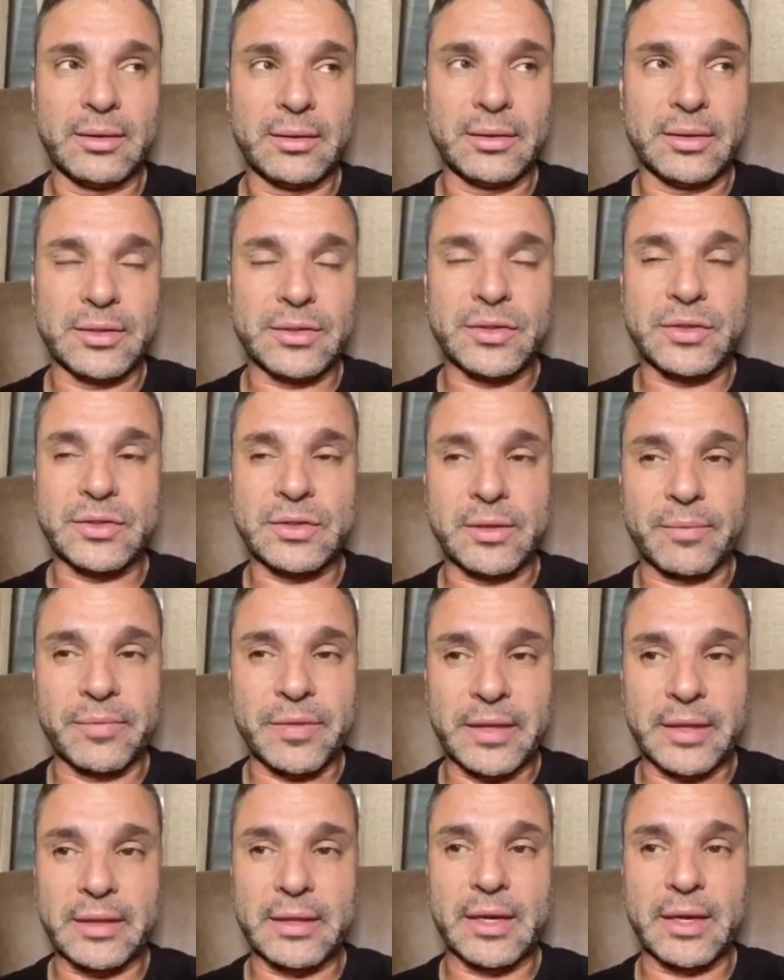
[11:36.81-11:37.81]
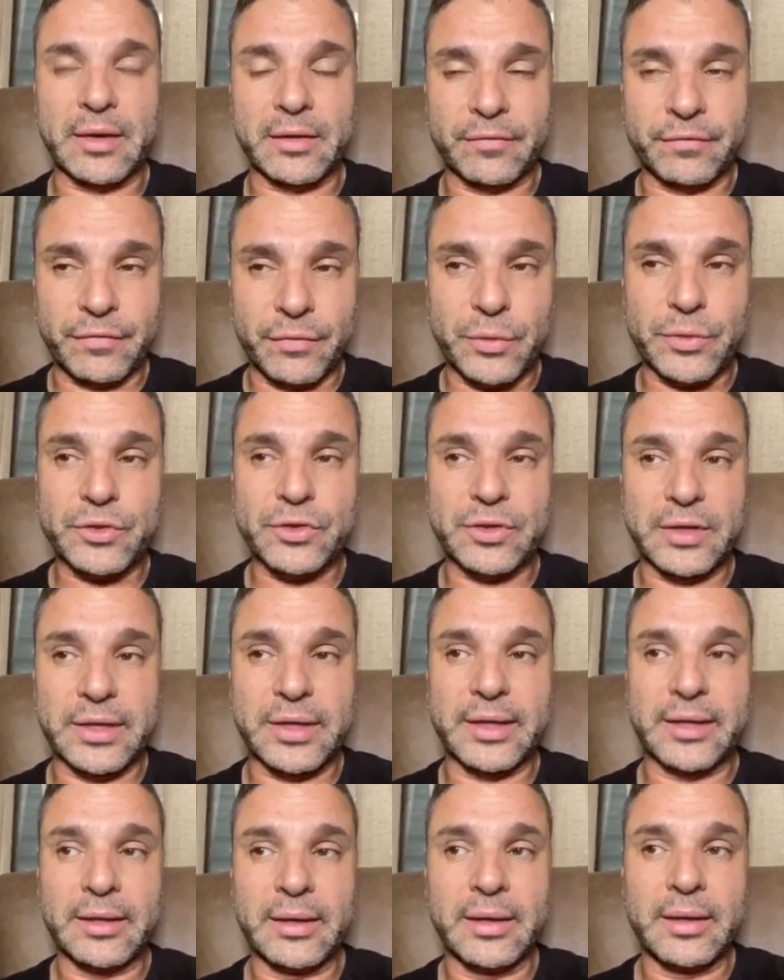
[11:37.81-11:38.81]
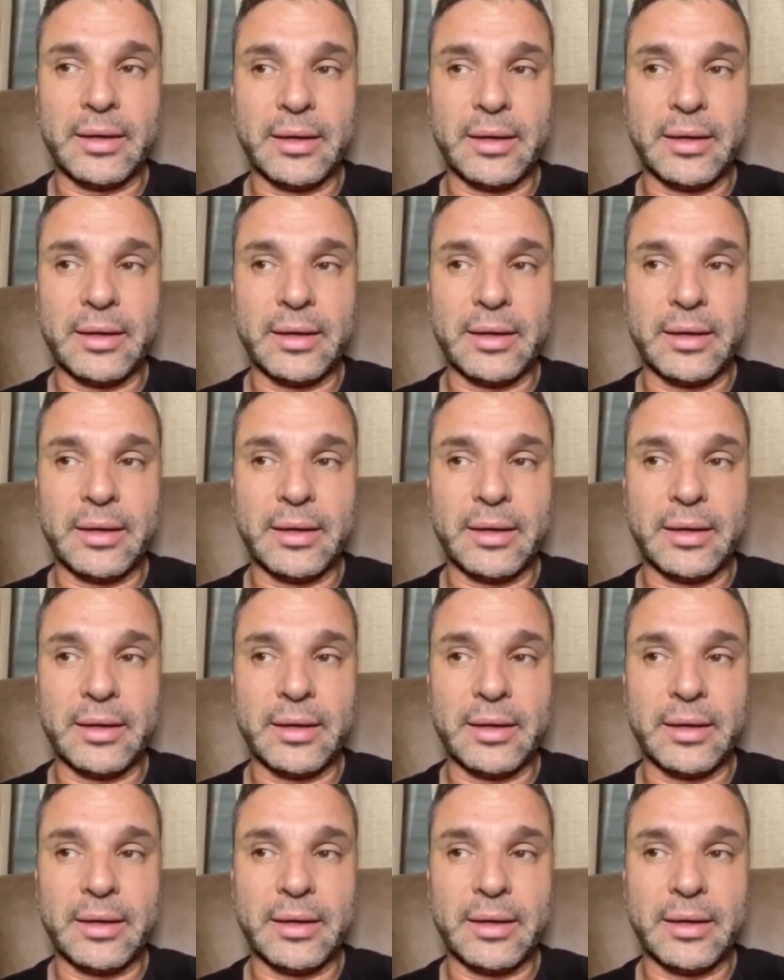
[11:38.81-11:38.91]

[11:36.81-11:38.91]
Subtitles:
This is something that, unfortunately,